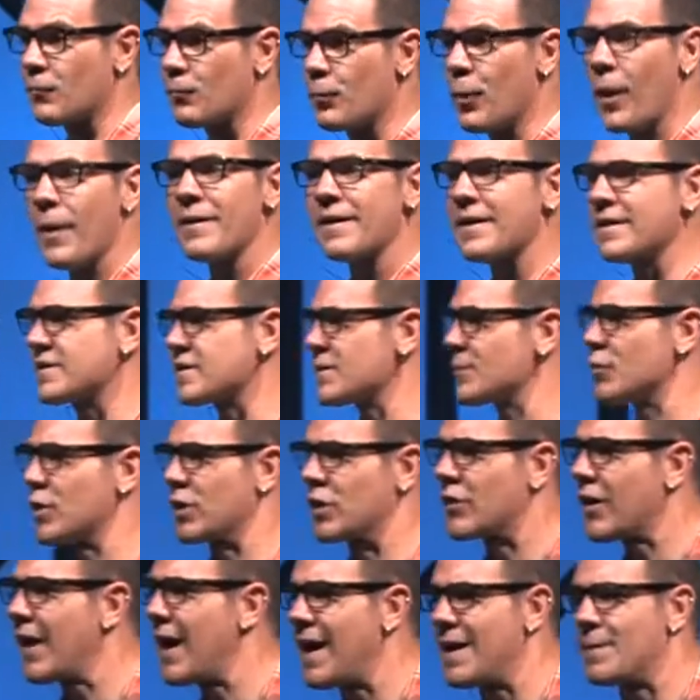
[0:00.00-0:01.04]
probably some
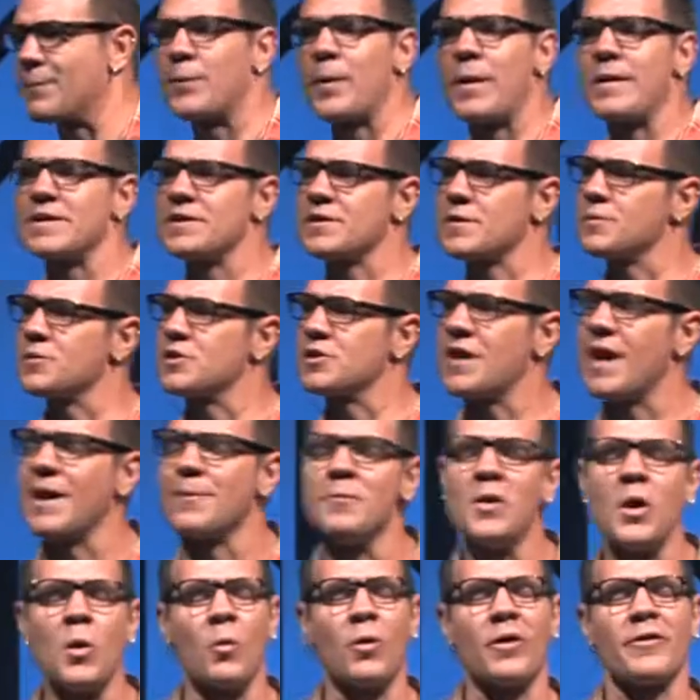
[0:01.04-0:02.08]
regret probably some
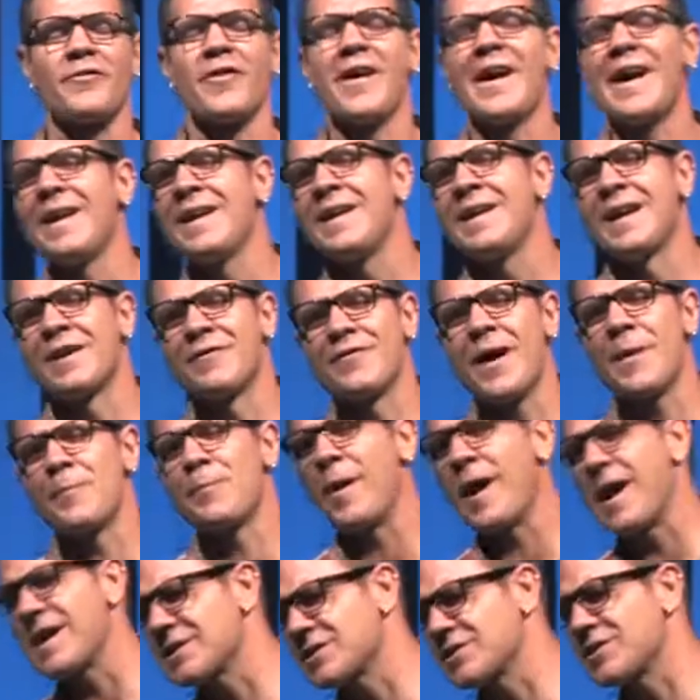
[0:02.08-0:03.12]
shame well if that if that
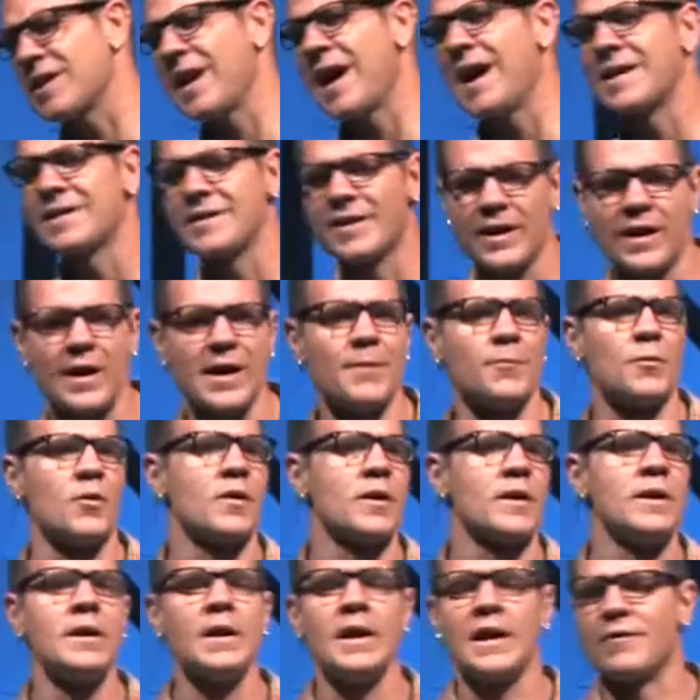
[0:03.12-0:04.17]
pastor hadn't come or
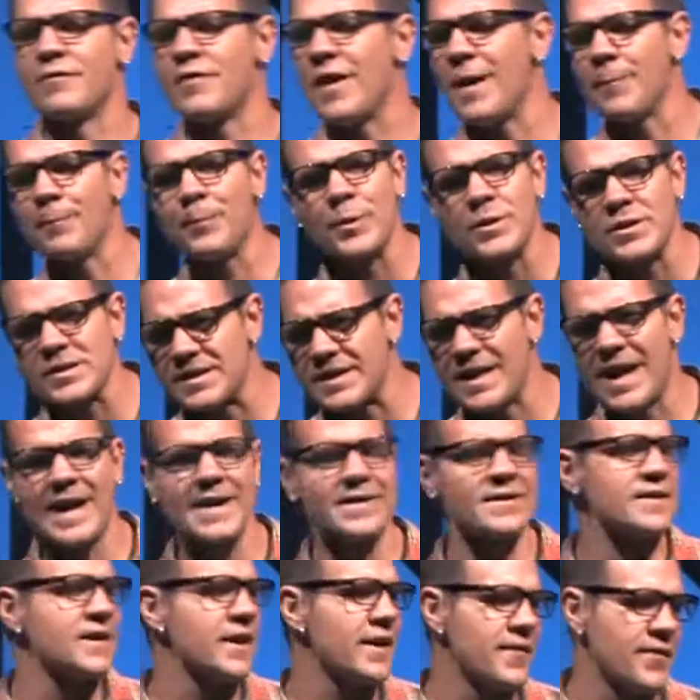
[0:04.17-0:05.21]
if that person hadn't done